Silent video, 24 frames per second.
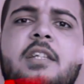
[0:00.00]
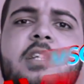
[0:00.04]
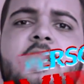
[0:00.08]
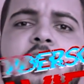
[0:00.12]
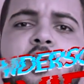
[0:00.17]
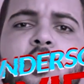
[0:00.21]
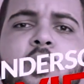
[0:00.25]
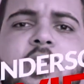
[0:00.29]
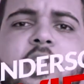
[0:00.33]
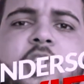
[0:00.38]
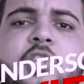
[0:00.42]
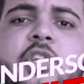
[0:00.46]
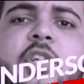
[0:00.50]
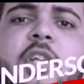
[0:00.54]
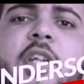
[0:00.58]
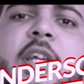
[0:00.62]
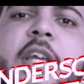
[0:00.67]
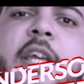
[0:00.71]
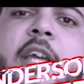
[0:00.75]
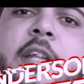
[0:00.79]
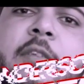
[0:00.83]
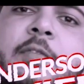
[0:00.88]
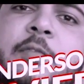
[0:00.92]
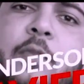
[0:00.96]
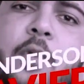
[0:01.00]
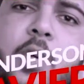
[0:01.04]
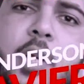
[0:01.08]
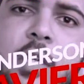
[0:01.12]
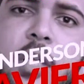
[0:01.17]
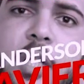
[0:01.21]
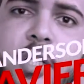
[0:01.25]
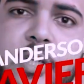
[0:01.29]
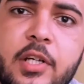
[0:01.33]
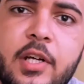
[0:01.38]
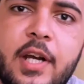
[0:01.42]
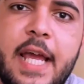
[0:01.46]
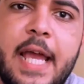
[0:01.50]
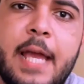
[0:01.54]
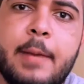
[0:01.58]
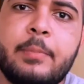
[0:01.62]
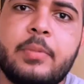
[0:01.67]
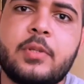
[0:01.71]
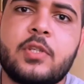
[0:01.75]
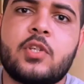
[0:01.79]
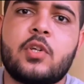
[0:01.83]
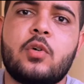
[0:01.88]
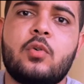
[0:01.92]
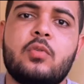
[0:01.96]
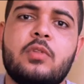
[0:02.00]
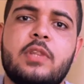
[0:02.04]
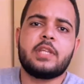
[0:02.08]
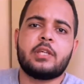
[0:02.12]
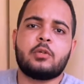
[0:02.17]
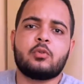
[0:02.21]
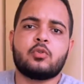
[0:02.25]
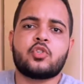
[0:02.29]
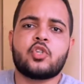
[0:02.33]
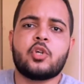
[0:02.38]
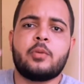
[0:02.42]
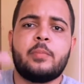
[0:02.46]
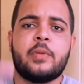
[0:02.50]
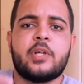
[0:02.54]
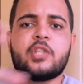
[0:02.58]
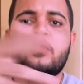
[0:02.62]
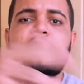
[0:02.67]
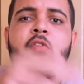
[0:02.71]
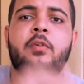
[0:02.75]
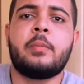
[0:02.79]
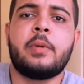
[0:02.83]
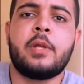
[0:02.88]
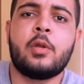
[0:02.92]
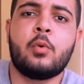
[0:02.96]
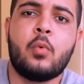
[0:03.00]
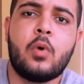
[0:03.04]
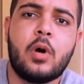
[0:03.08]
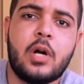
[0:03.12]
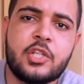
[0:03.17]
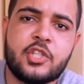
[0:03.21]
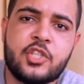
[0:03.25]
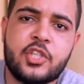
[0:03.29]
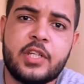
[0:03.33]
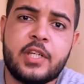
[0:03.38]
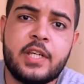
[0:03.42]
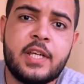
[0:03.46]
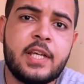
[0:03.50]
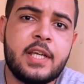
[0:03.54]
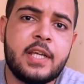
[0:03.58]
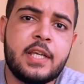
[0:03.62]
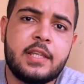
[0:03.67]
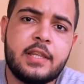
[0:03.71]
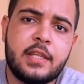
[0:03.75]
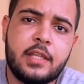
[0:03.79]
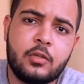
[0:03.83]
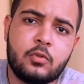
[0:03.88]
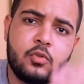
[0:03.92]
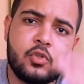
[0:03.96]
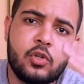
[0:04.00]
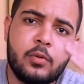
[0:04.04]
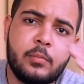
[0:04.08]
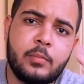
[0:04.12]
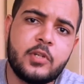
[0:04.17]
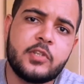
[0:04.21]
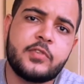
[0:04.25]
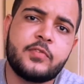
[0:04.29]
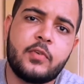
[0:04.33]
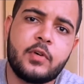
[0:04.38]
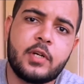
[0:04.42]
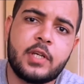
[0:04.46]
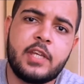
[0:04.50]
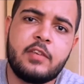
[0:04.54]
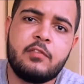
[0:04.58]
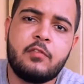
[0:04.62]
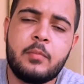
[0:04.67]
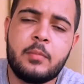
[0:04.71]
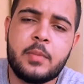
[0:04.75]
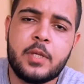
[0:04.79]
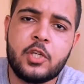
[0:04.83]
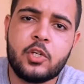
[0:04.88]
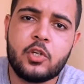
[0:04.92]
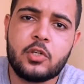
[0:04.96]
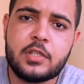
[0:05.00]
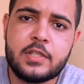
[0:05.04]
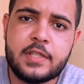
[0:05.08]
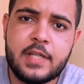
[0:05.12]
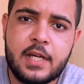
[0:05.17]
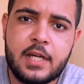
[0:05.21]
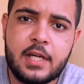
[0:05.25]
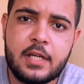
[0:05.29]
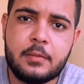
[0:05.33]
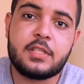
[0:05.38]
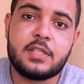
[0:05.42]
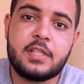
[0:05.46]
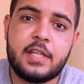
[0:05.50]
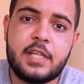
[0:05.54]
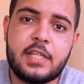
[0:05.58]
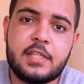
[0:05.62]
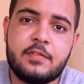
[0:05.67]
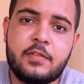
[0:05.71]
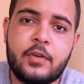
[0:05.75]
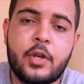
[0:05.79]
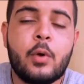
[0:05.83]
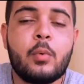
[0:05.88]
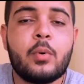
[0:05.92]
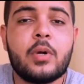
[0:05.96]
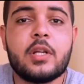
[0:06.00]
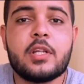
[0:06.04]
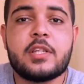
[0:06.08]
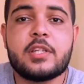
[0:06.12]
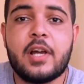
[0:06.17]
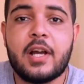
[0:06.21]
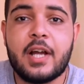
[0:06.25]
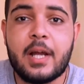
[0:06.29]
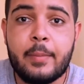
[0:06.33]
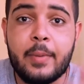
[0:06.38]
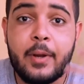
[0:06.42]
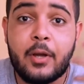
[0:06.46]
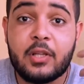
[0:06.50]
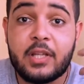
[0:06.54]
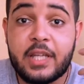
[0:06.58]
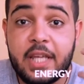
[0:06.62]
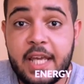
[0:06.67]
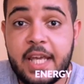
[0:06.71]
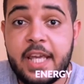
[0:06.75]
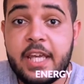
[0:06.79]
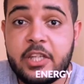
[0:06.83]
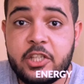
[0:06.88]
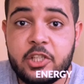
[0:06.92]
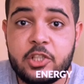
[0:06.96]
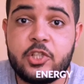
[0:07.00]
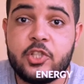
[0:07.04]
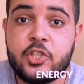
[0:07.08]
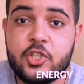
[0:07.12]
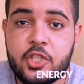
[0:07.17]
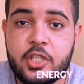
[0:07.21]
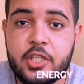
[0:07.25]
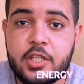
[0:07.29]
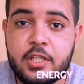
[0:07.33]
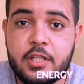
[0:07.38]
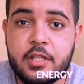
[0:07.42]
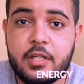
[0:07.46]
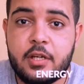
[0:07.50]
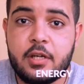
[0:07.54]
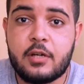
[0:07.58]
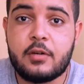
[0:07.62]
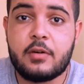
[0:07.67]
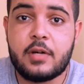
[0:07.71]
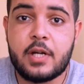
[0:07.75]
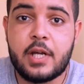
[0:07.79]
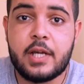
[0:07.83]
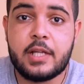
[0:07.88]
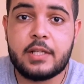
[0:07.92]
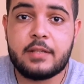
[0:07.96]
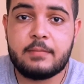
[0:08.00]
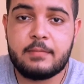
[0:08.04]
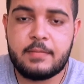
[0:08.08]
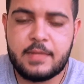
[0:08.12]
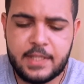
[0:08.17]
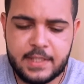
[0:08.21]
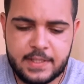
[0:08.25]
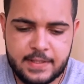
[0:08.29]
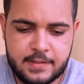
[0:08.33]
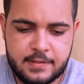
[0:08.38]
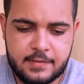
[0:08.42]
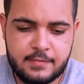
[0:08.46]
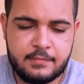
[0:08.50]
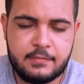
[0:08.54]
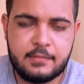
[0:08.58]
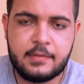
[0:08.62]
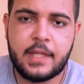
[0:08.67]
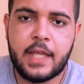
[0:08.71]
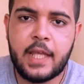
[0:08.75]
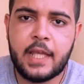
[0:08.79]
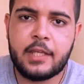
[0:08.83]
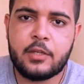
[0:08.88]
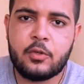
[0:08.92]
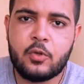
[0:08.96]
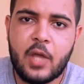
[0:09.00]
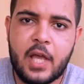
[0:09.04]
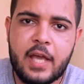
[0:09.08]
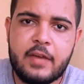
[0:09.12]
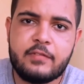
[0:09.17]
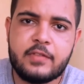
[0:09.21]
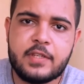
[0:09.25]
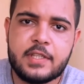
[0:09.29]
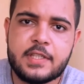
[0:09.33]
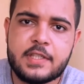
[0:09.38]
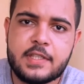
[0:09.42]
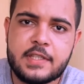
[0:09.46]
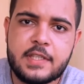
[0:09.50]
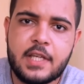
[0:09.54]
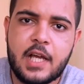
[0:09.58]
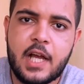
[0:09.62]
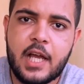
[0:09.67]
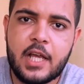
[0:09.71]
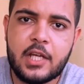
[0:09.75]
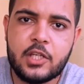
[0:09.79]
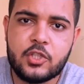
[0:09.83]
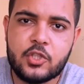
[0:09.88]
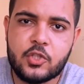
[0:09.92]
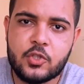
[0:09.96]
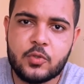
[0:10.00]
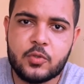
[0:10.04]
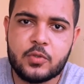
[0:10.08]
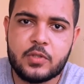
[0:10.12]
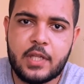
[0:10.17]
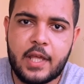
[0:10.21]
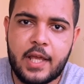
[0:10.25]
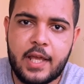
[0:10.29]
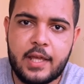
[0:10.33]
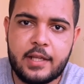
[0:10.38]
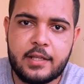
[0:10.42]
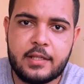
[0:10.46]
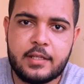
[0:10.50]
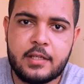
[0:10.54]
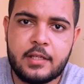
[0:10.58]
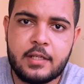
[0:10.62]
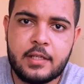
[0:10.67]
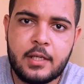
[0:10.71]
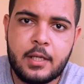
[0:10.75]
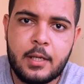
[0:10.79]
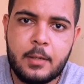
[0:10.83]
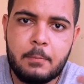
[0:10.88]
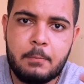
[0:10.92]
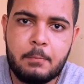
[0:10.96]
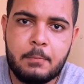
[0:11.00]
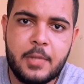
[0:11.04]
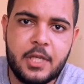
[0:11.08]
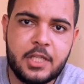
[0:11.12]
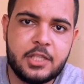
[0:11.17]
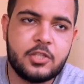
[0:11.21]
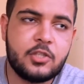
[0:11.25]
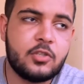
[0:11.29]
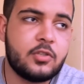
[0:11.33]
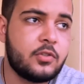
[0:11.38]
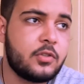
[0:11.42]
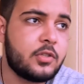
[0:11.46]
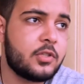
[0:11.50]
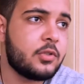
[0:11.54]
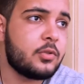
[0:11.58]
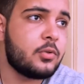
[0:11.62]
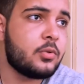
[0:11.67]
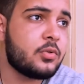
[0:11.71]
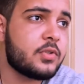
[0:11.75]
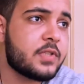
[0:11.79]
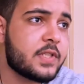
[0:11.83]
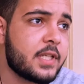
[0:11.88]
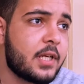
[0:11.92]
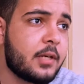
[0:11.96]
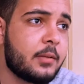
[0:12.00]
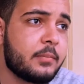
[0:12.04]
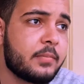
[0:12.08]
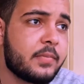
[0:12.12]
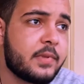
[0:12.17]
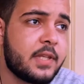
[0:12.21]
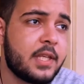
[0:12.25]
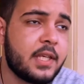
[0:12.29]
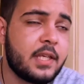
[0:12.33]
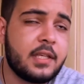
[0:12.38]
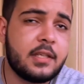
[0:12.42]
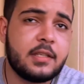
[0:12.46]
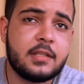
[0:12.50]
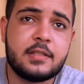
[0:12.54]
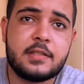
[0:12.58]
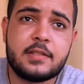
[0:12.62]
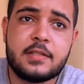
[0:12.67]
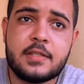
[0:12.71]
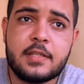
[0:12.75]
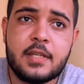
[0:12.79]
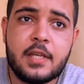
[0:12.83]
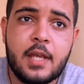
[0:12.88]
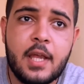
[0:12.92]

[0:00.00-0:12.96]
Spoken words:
is Wilderson again for another episode. Thank you so much for being watching. Thank you so much for giving me your time. Today's video I want to talk about energy, alright? This thing you have inside you that makes you do some things